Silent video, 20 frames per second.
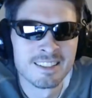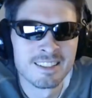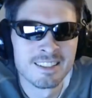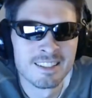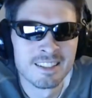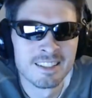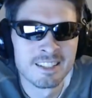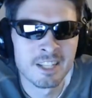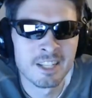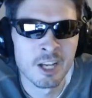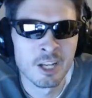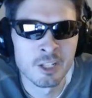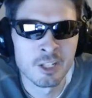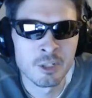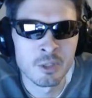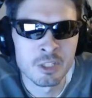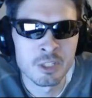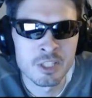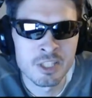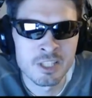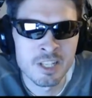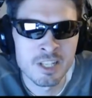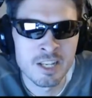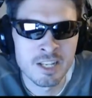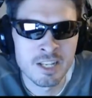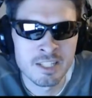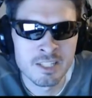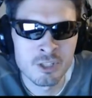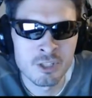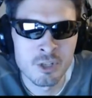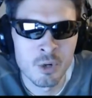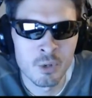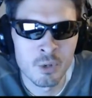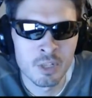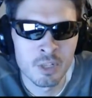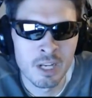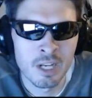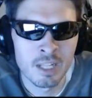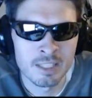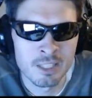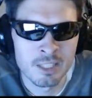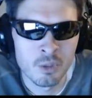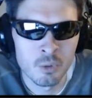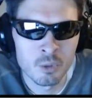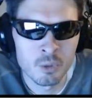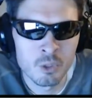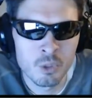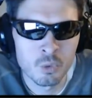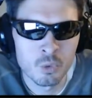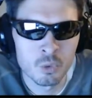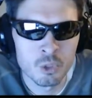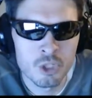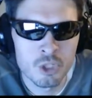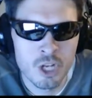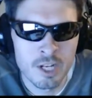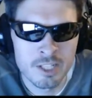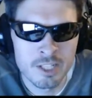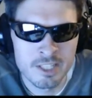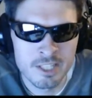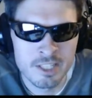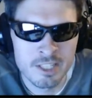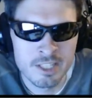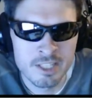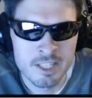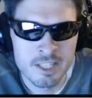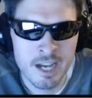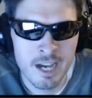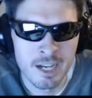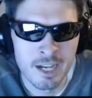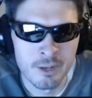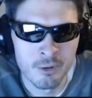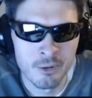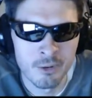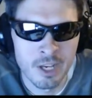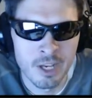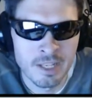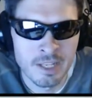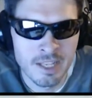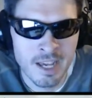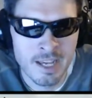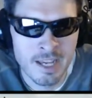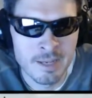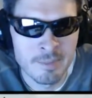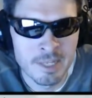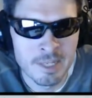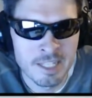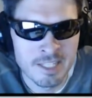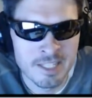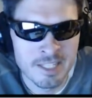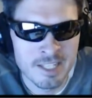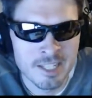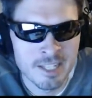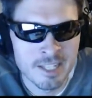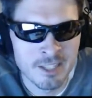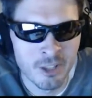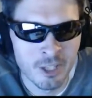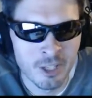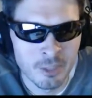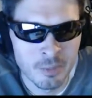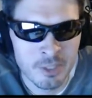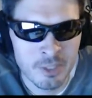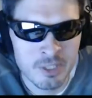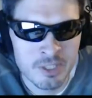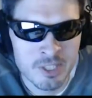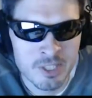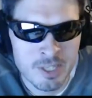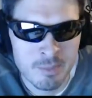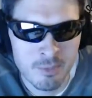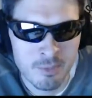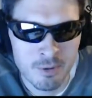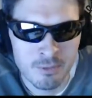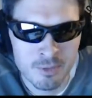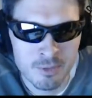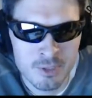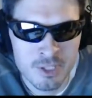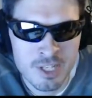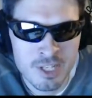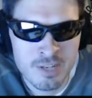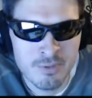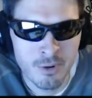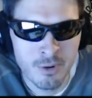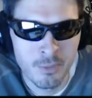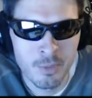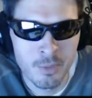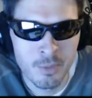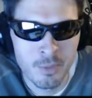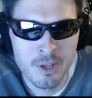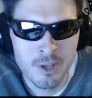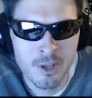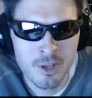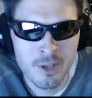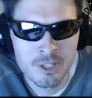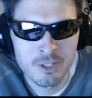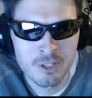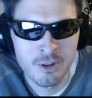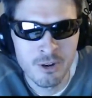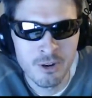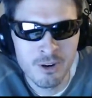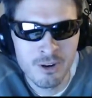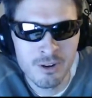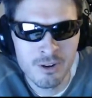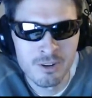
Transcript: Yeah, and you can see it's totally got the old school Genesis style, like ABC, like with the separate receiver windows and all.